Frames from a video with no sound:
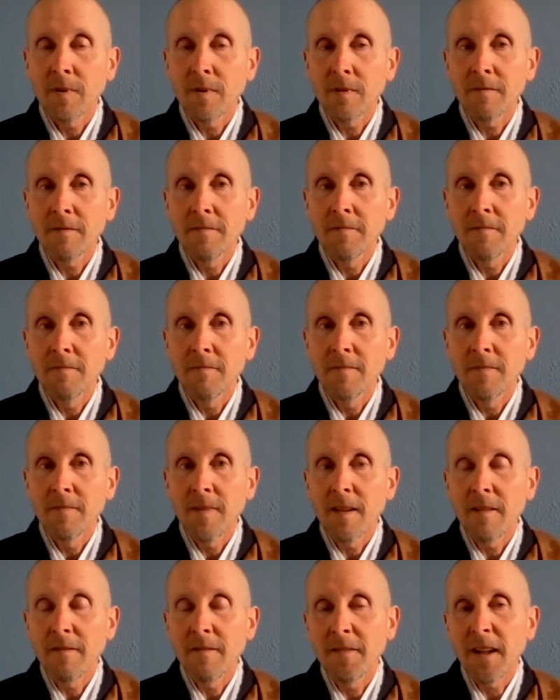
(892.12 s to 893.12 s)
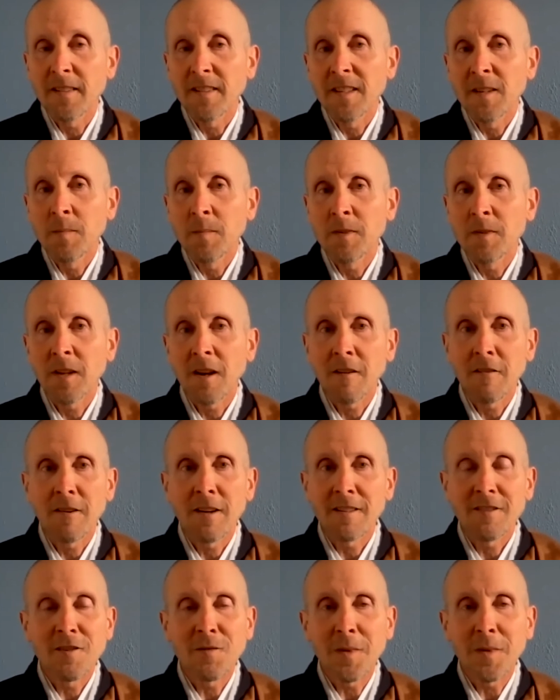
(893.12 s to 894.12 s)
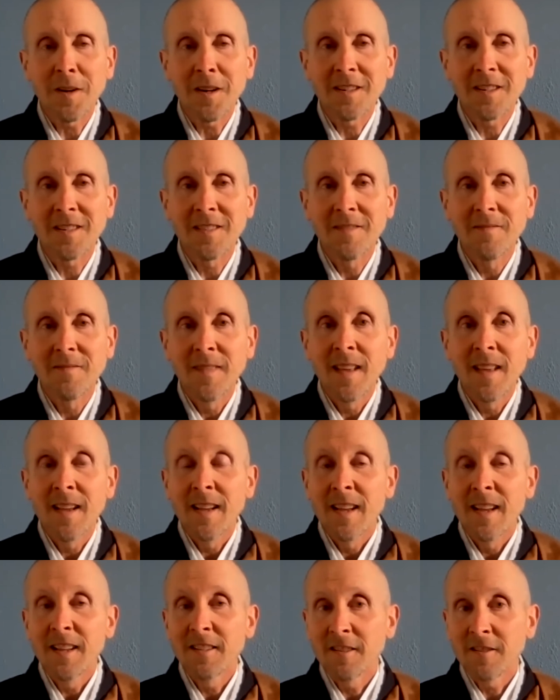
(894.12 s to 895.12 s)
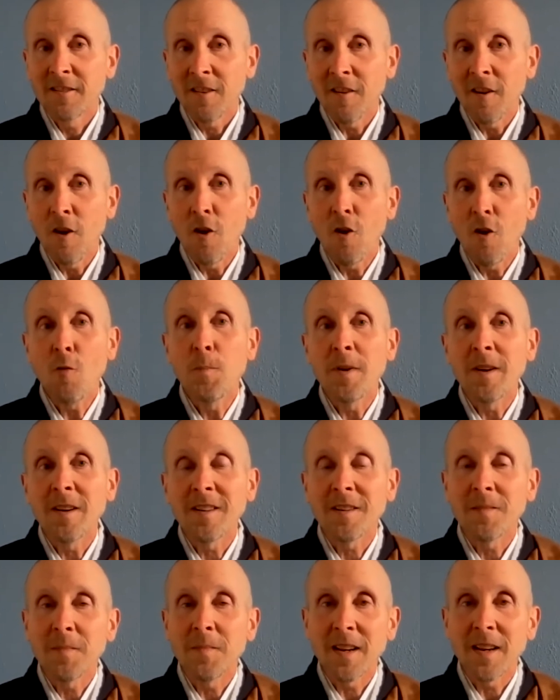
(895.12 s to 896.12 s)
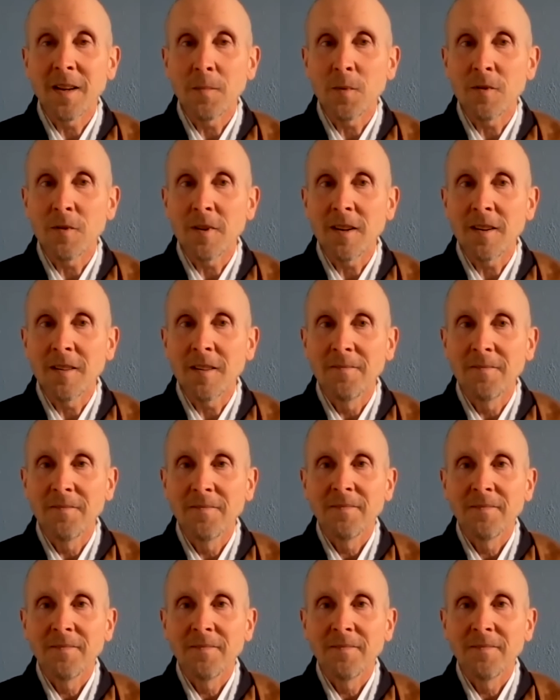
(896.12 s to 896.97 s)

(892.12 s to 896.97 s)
But if that seems already too much, it's just open to meeting Buddha.